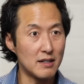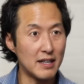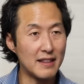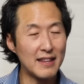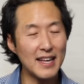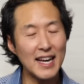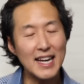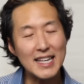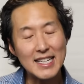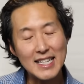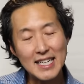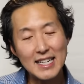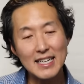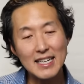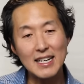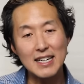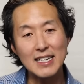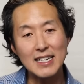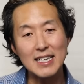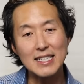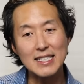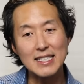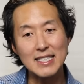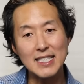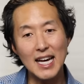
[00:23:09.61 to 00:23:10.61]
And the idea
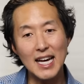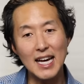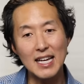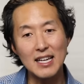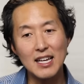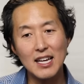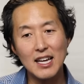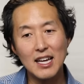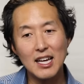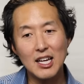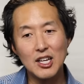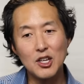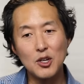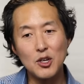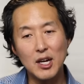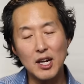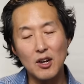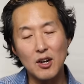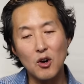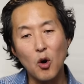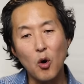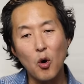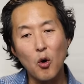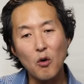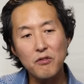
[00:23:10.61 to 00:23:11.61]
is that you can
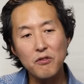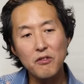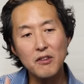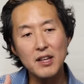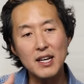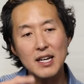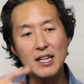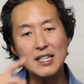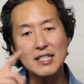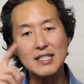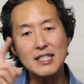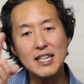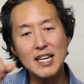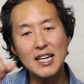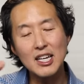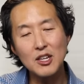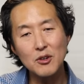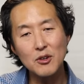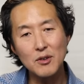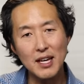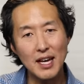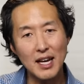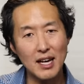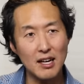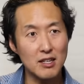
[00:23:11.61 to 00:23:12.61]
hopefully
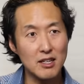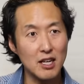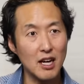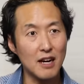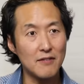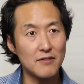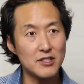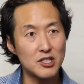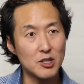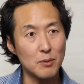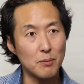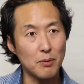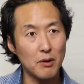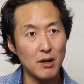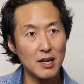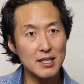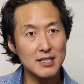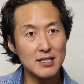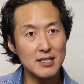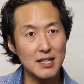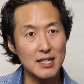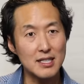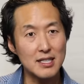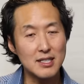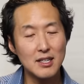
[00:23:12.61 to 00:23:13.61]
continue that autophagy
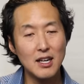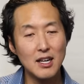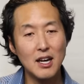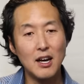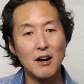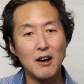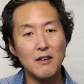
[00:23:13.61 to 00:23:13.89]
process